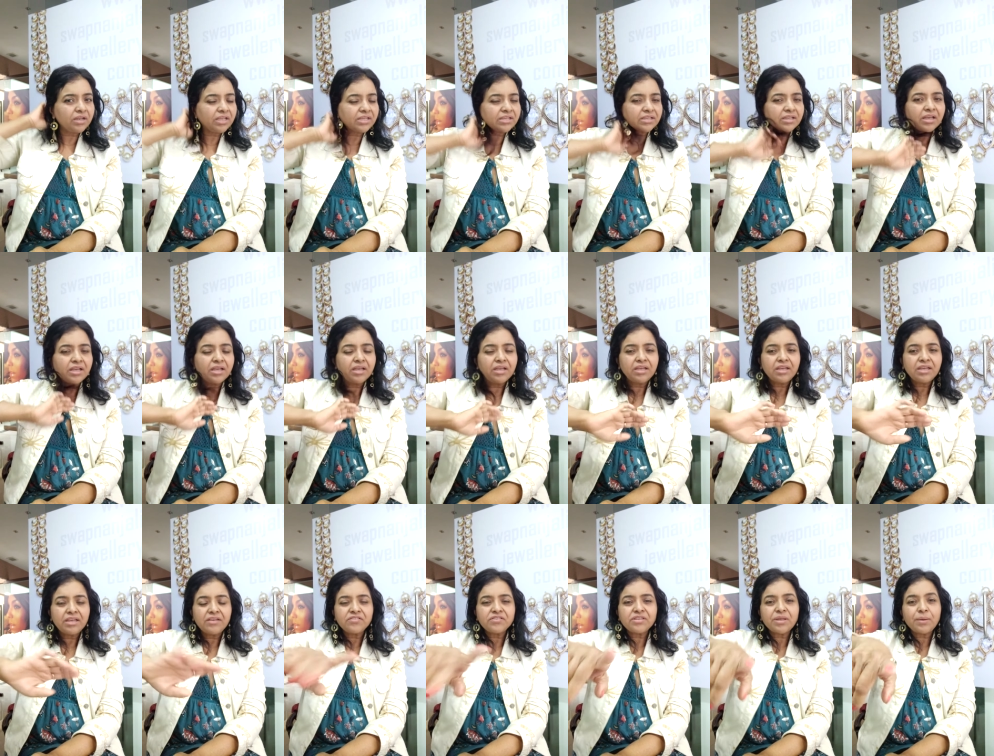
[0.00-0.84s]
Like
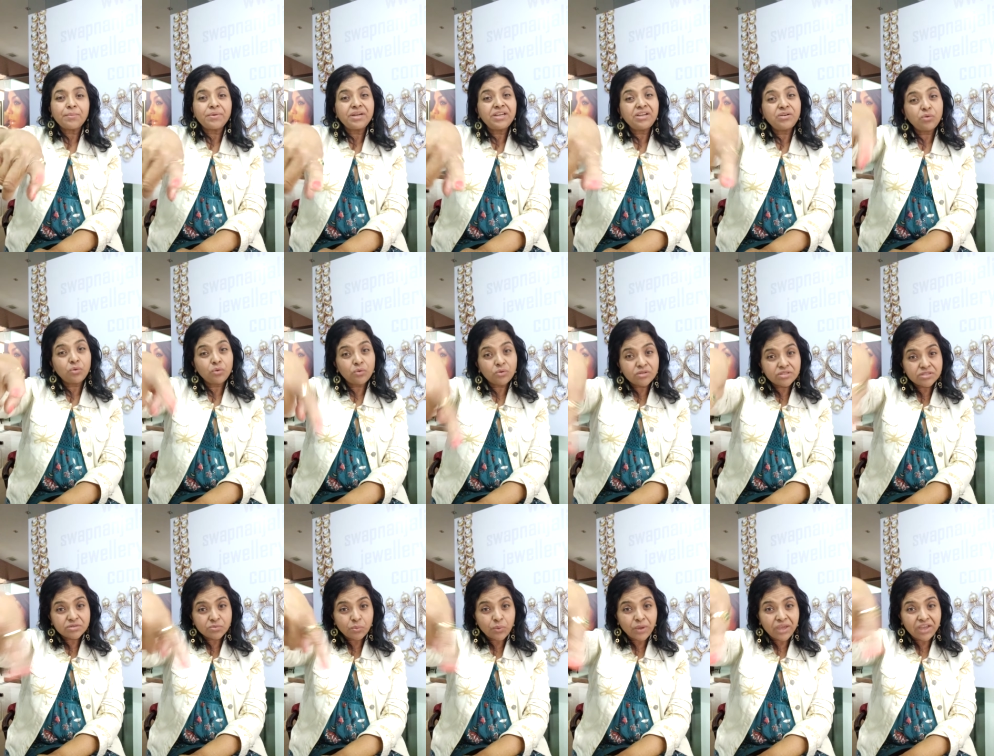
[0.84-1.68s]
if somebody
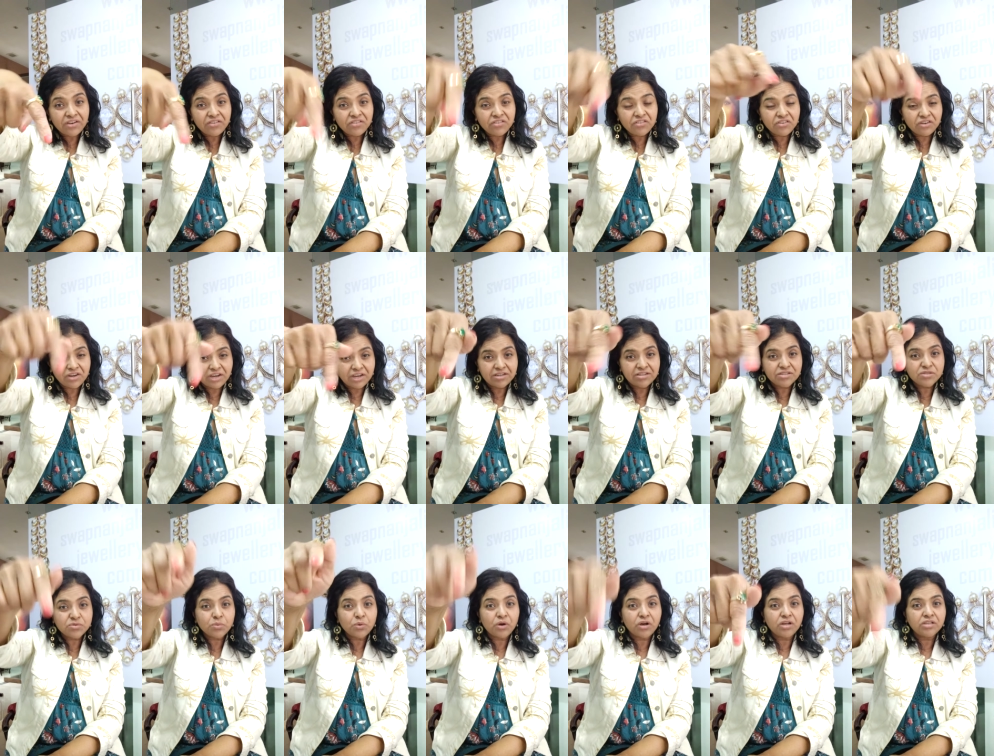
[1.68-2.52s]
knows where
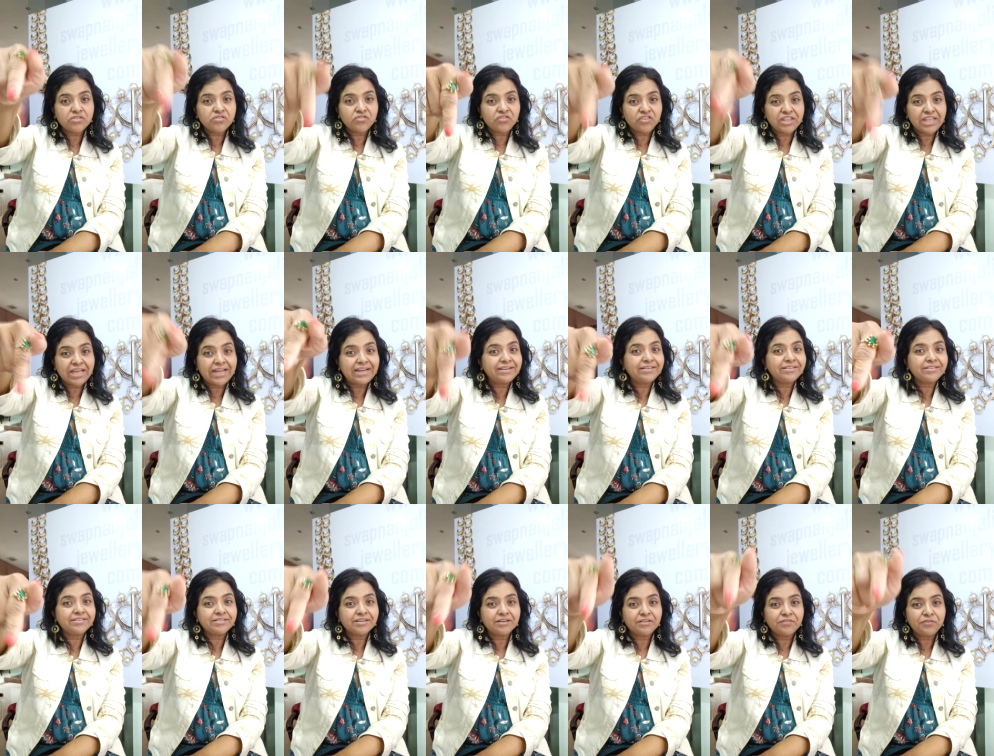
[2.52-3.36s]
Uranus was for that,
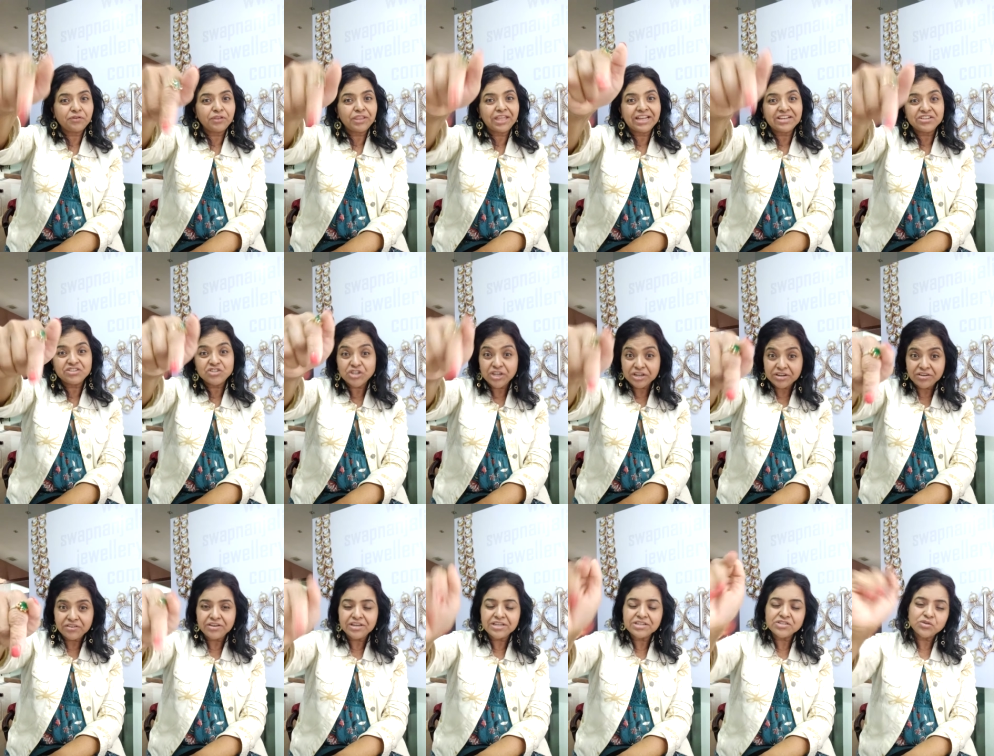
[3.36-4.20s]
uh, for that
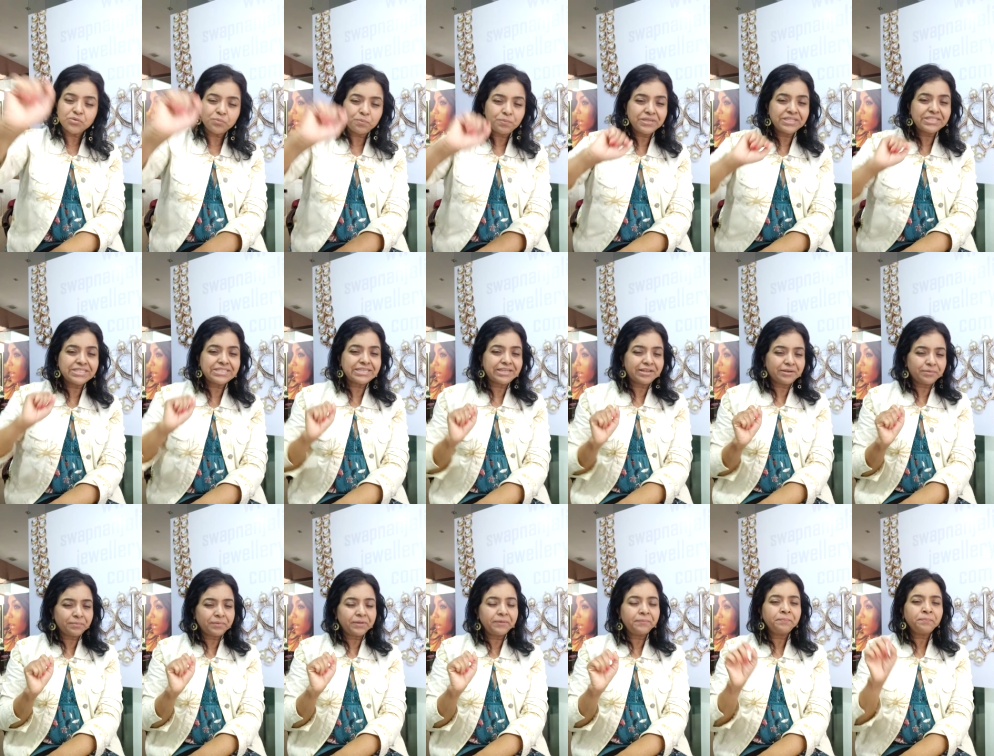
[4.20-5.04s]
generation, please tell
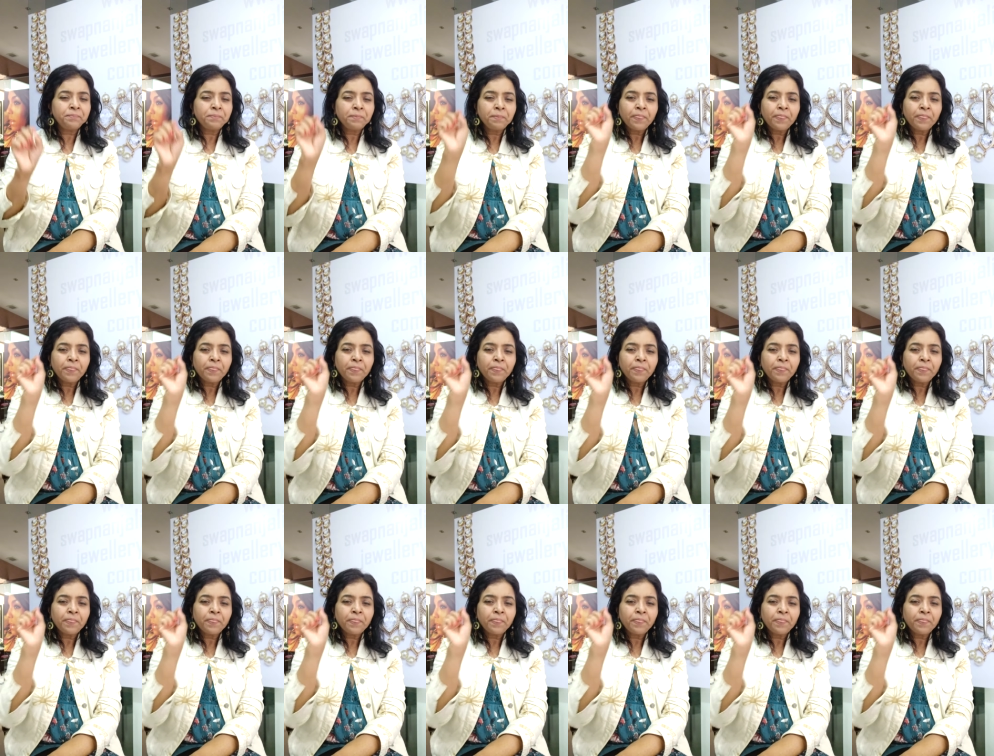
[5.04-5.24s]
me